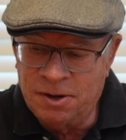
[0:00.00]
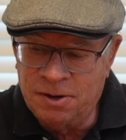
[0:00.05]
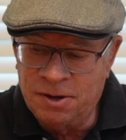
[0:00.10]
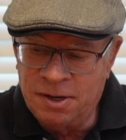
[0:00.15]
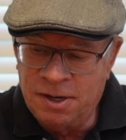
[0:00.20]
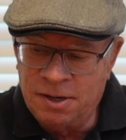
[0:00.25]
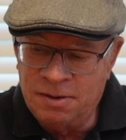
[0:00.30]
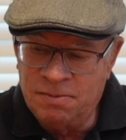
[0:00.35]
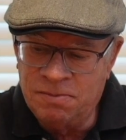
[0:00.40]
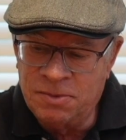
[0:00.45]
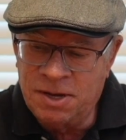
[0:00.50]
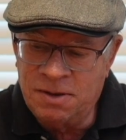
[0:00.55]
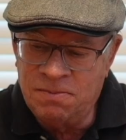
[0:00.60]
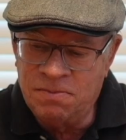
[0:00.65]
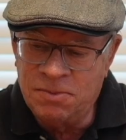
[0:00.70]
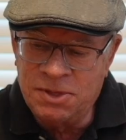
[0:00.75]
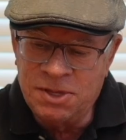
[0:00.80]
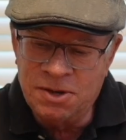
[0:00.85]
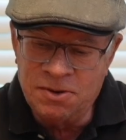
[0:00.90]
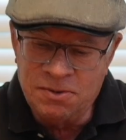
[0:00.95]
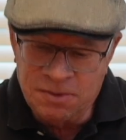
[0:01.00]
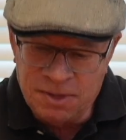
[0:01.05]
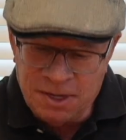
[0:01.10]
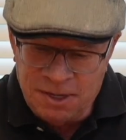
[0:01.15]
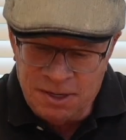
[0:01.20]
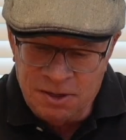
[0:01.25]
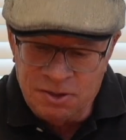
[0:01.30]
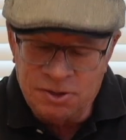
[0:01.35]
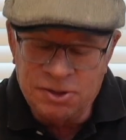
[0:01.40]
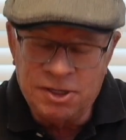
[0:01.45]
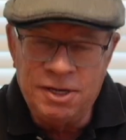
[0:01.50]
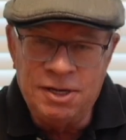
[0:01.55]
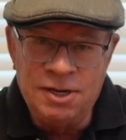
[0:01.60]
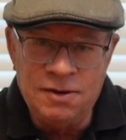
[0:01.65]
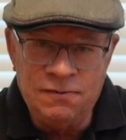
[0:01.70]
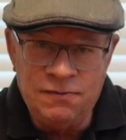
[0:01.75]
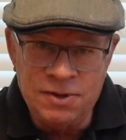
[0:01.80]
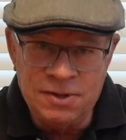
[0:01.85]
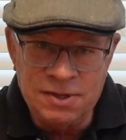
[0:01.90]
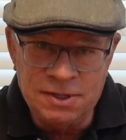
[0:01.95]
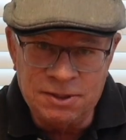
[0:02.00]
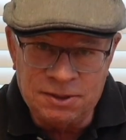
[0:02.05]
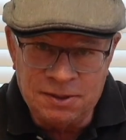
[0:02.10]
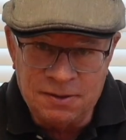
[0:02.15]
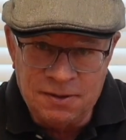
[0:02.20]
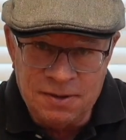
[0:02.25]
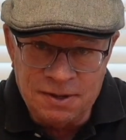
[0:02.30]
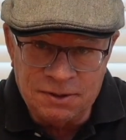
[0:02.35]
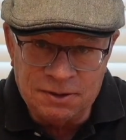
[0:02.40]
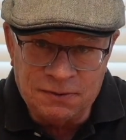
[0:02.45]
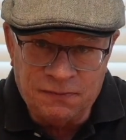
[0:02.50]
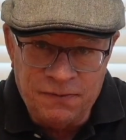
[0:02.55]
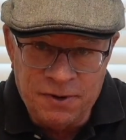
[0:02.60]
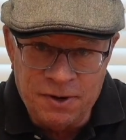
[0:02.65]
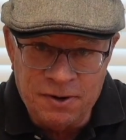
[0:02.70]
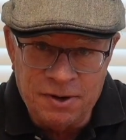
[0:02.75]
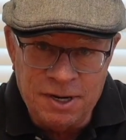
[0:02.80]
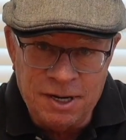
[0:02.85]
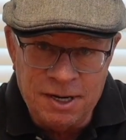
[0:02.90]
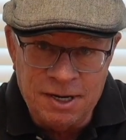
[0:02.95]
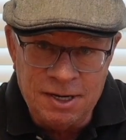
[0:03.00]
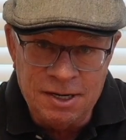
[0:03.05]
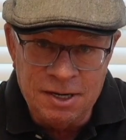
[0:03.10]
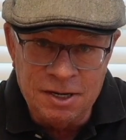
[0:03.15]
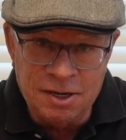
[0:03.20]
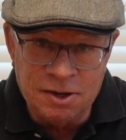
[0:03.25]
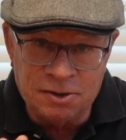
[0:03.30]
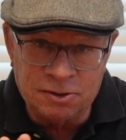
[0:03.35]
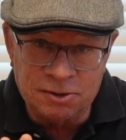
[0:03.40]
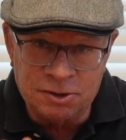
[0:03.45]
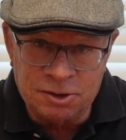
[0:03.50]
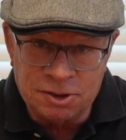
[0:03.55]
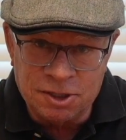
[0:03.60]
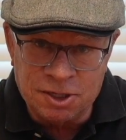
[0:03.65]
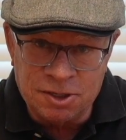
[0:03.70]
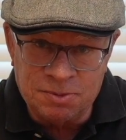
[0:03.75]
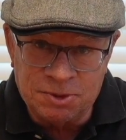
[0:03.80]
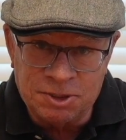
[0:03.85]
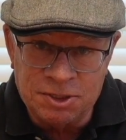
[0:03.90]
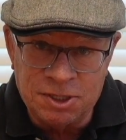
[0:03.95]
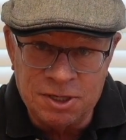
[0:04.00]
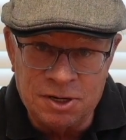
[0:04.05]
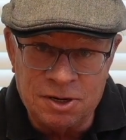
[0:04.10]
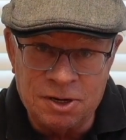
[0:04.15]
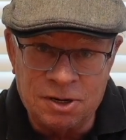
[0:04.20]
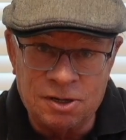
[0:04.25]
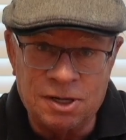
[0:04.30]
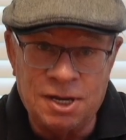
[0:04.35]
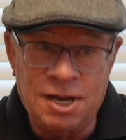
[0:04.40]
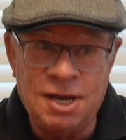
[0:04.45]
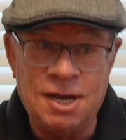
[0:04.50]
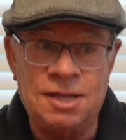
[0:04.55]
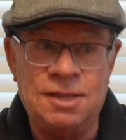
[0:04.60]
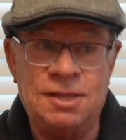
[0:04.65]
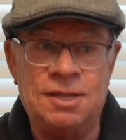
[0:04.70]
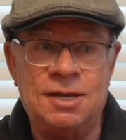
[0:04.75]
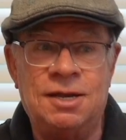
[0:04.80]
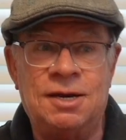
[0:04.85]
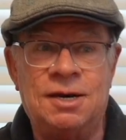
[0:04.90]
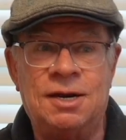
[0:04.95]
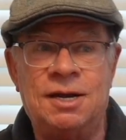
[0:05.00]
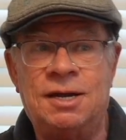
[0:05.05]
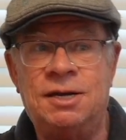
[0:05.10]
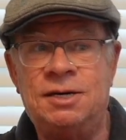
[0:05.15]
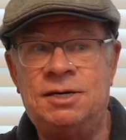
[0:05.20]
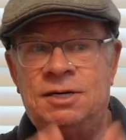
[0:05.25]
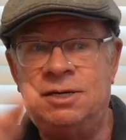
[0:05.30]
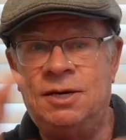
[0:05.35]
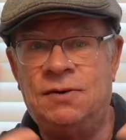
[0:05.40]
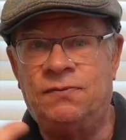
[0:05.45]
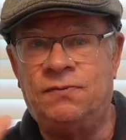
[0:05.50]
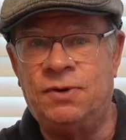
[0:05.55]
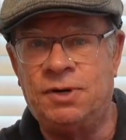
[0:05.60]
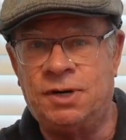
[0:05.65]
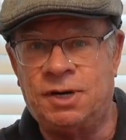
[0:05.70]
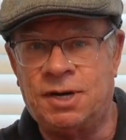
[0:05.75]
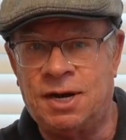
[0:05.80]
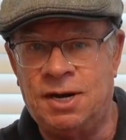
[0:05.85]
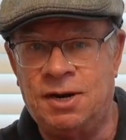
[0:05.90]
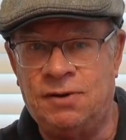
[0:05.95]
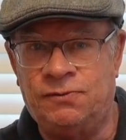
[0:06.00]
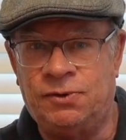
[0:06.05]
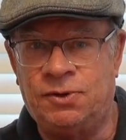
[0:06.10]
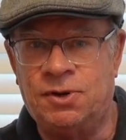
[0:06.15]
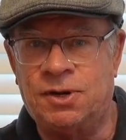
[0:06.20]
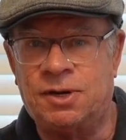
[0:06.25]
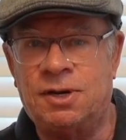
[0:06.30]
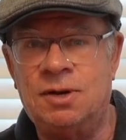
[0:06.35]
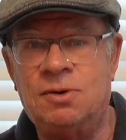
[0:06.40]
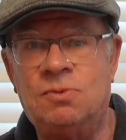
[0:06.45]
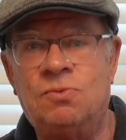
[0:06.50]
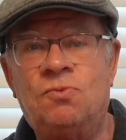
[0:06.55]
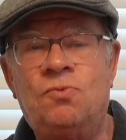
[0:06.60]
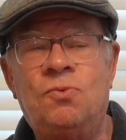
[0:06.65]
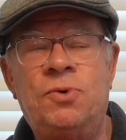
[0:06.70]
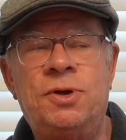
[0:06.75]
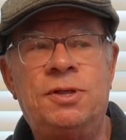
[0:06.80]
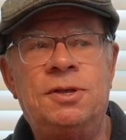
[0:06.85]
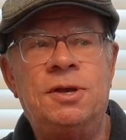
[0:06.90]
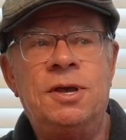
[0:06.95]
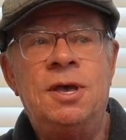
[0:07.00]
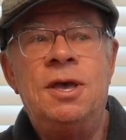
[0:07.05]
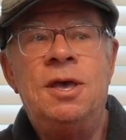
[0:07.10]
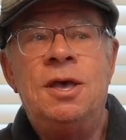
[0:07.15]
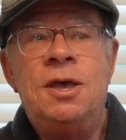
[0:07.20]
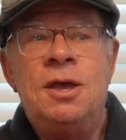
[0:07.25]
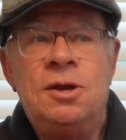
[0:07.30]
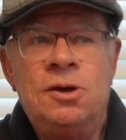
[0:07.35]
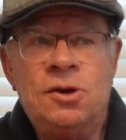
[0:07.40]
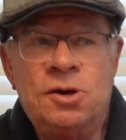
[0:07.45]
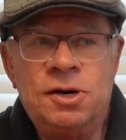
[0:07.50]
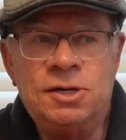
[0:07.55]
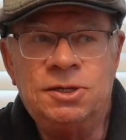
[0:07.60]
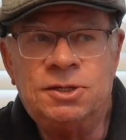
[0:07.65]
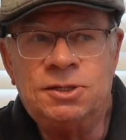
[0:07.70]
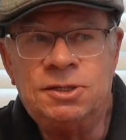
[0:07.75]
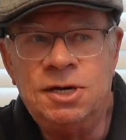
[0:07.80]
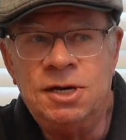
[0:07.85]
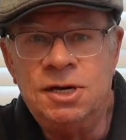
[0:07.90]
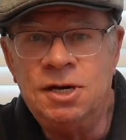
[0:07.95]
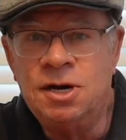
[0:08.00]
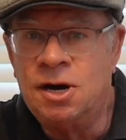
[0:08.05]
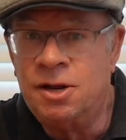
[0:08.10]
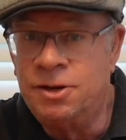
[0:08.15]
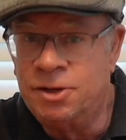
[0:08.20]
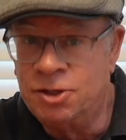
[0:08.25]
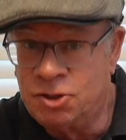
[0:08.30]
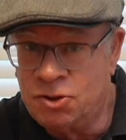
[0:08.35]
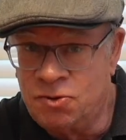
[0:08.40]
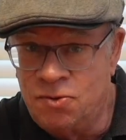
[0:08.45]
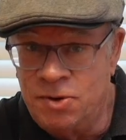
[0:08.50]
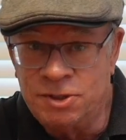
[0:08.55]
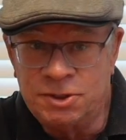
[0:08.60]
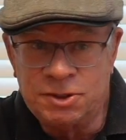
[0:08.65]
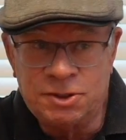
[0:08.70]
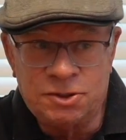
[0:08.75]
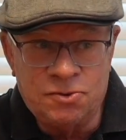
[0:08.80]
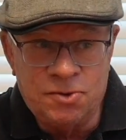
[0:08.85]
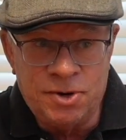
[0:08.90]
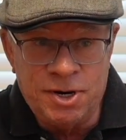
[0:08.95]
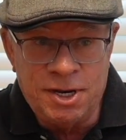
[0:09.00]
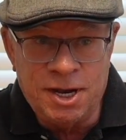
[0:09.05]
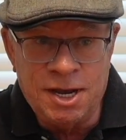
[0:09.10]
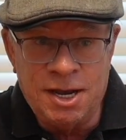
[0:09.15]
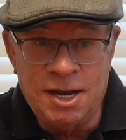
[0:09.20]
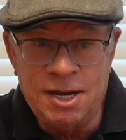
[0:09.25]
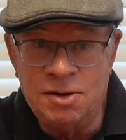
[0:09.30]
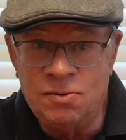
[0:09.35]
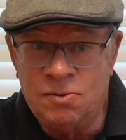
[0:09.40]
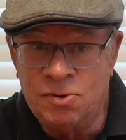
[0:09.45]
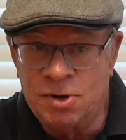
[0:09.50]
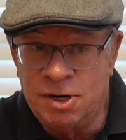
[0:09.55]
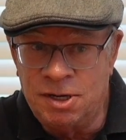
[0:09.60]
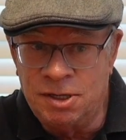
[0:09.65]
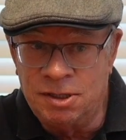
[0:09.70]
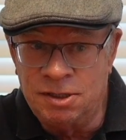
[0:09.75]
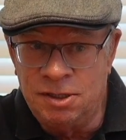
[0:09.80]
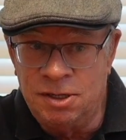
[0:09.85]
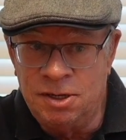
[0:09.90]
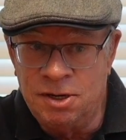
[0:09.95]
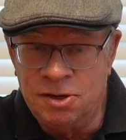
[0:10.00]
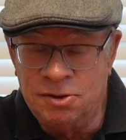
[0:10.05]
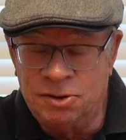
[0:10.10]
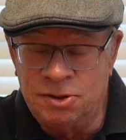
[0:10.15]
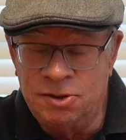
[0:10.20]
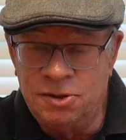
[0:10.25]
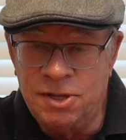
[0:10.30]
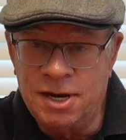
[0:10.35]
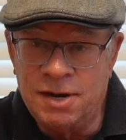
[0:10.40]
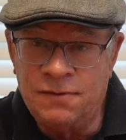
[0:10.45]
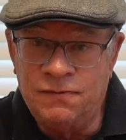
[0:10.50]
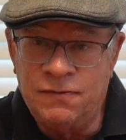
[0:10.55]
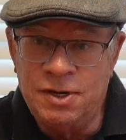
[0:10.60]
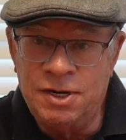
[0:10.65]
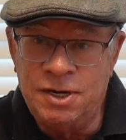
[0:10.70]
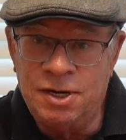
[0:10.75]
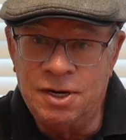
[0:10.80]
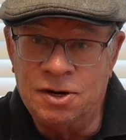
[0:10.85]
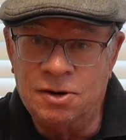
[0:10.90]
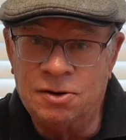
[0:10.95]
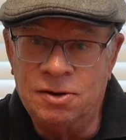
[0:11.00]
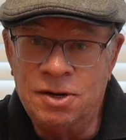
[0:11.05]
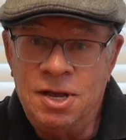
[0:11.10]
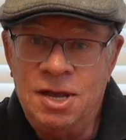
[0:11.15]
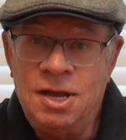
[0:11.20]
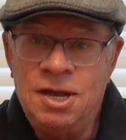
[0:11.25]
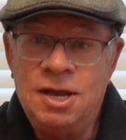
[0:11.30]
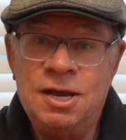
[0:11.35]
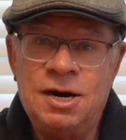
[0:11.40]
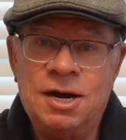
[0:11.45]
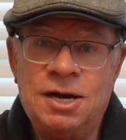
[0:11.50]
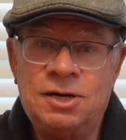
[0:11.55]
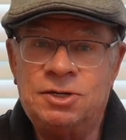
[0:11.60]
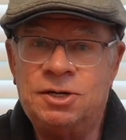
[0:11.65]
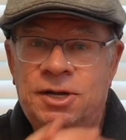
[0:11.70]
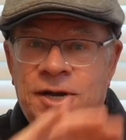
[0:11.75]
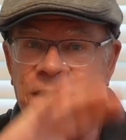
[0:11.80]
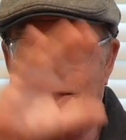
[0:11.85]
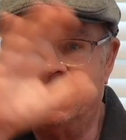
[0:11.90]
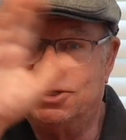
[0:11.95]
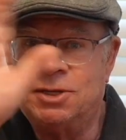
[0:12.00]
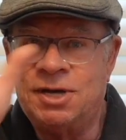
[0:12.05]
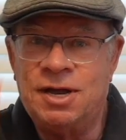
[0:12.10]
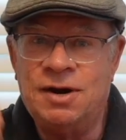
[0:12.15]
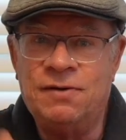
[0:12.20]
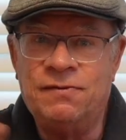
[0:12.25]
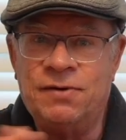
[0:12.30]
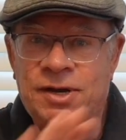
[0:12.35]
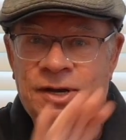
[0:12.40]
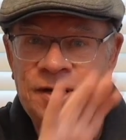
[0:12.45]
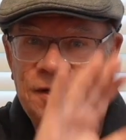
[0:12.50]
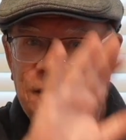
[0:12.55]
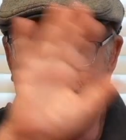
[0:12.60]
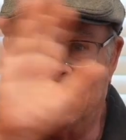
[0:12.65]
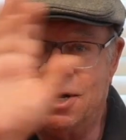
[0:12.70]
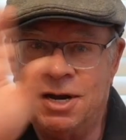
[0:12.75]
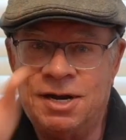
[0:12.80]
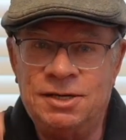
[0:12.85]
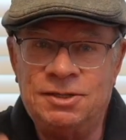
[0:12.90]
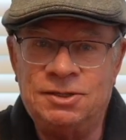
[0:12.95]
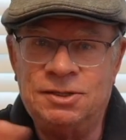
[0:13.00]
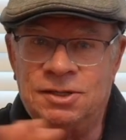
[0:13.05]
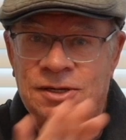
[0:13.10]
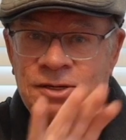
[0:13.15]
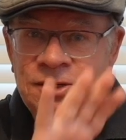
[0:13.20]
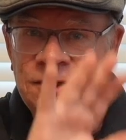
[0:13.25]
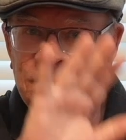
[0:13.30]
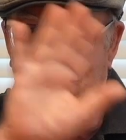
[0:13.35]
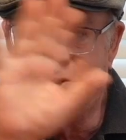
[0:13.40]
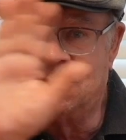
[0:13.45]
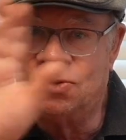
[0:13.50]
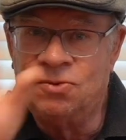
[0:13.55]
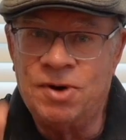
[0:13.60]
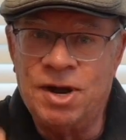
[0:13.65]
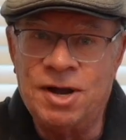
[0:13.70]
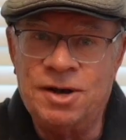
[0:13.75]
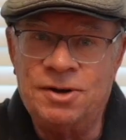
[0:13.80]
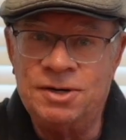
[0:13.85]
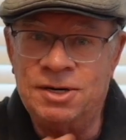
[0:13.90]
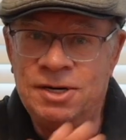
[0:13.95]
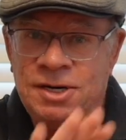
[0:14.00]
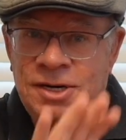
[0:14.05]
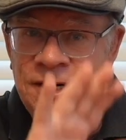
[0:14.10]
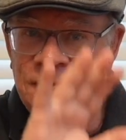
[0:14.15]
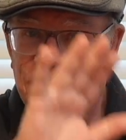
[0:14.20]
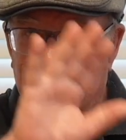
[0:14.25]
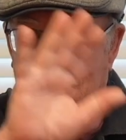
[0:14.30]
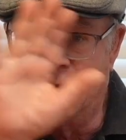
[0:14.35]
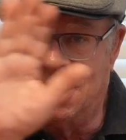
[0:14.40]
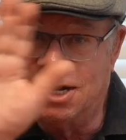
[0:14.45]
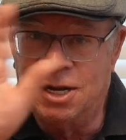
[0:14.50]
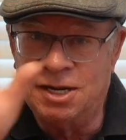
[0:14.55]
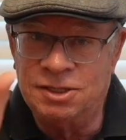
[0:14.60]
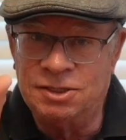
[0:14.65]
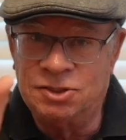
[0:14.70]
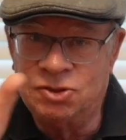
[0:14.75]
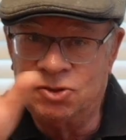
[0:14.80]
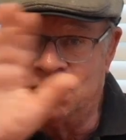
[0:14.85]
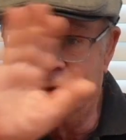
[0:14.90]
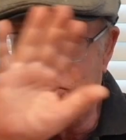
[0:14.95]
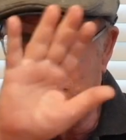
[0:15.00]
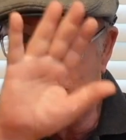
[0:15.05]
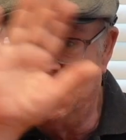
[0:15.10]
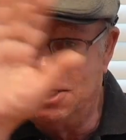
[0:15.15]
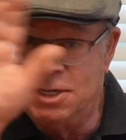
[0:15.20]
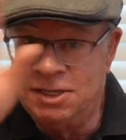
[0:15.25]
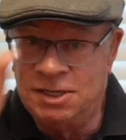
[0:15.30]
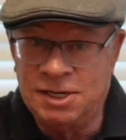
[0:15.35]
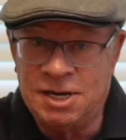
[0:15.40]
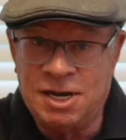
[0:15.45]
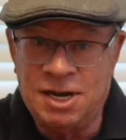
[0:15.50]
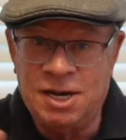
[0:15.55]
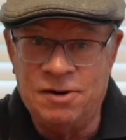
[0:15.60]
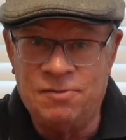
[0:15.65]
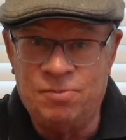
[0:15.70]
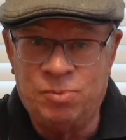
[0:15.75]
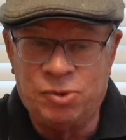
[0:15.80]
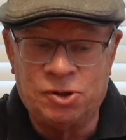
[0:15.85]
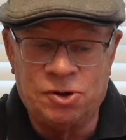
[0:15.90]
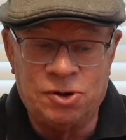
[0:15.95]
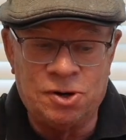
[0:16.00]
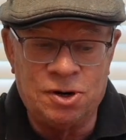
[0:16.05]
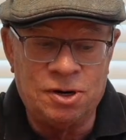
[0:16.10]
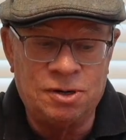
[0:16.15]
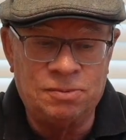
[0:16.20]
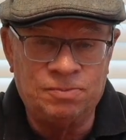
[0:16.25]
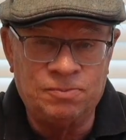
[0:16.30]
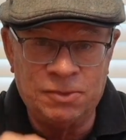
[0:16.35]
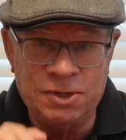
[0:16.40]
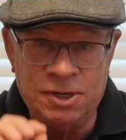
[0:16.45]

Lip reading: They usually give you this very sharp center and then a different kind of look. And you're going to see on the Twist 28, when I do that video, it actually has a nice surrounding twisting kind of blur.